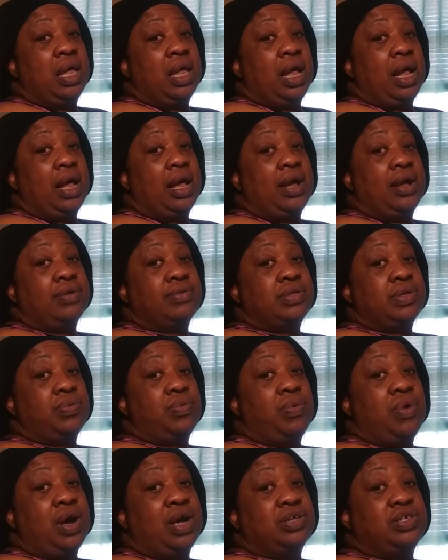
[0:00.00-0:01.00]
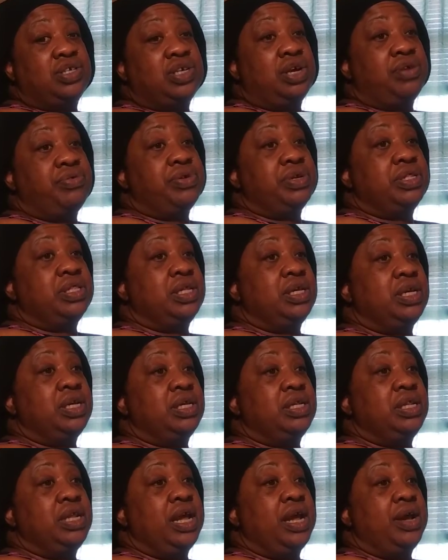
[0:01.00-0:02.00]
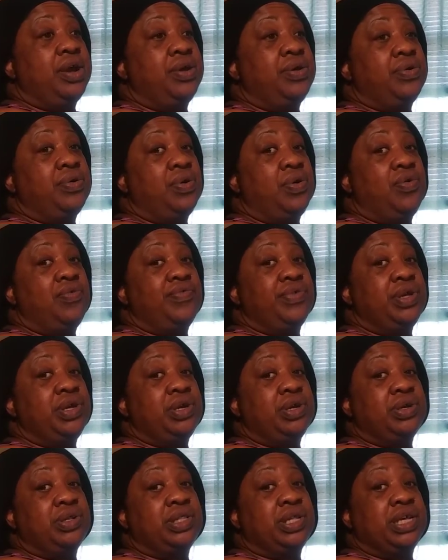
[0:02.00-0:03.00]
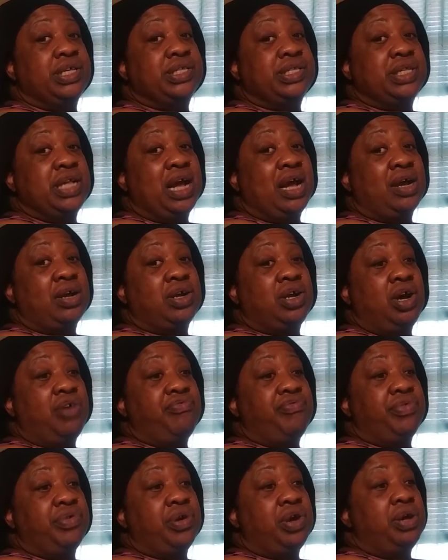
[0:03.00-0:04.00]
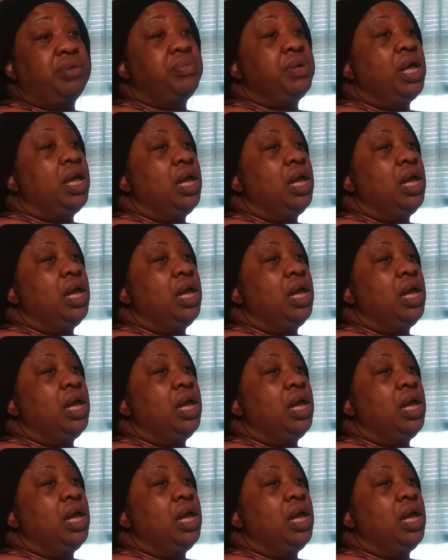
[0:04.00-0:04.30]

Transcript: I have to wash everything down over here that's not covered up.